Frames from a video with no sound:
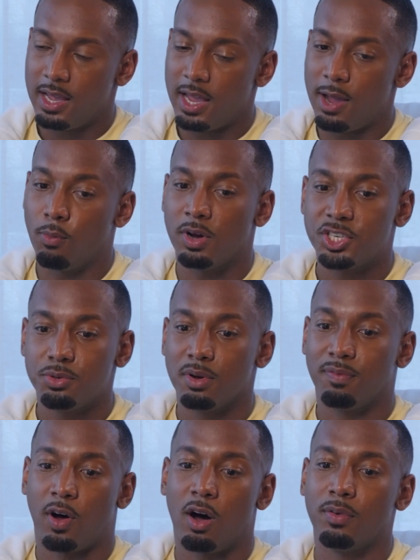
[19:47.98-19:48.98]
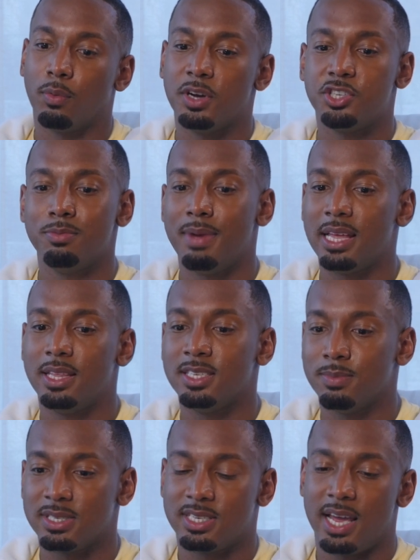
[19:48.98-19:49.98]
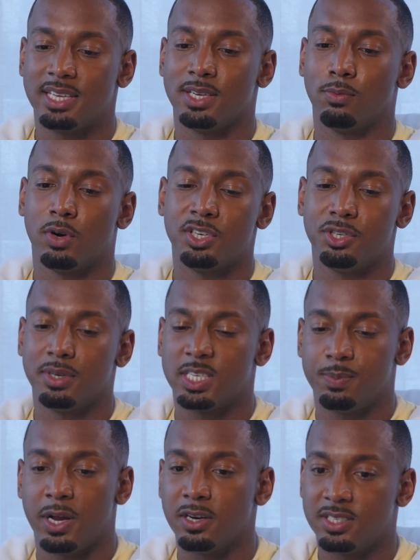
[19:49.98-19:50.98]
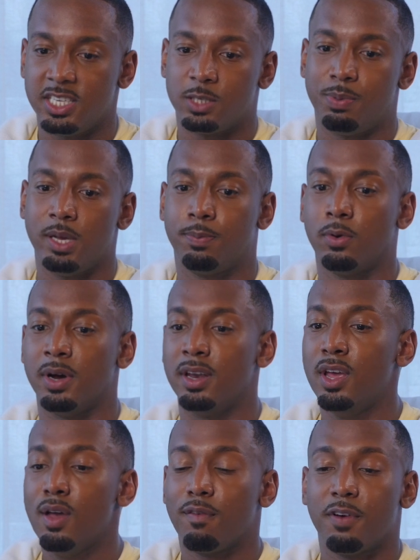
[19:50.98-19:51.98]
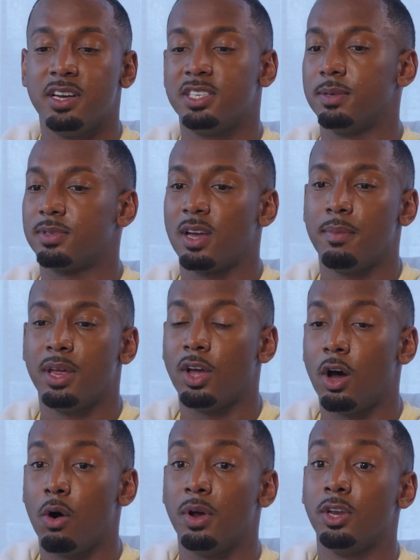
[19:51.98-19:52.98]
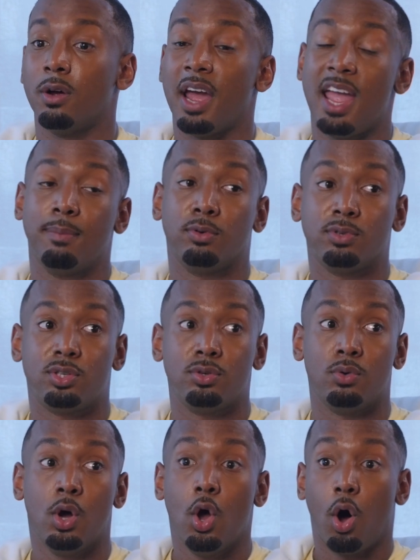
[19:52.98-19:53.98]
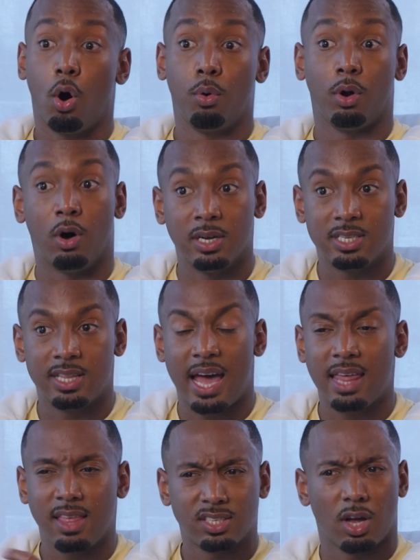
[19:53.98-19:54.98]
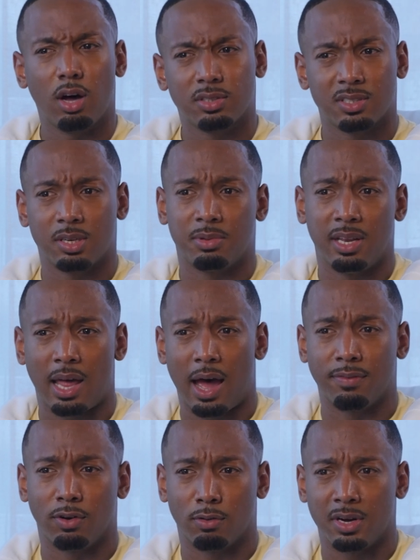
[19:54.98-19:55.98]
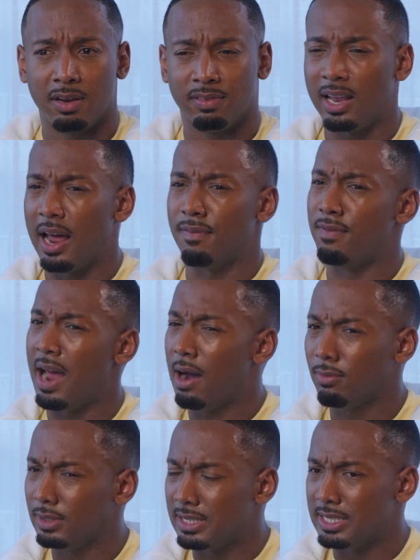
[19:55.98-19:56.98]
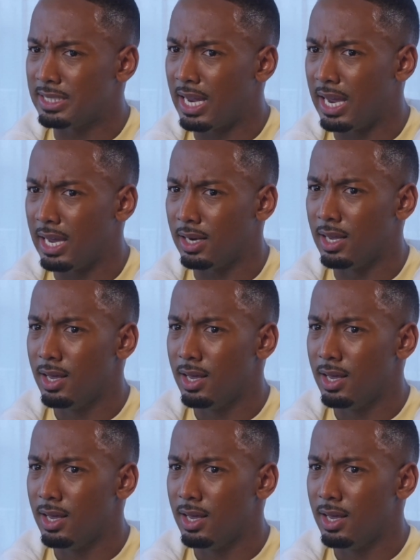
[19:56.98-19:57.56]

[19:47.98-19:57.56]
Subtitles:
And once you evolve and once you make these mistakes and once you experience these people and friendships come and go and you're able to hold on to that, that's also something that I've grieved, that I've not really said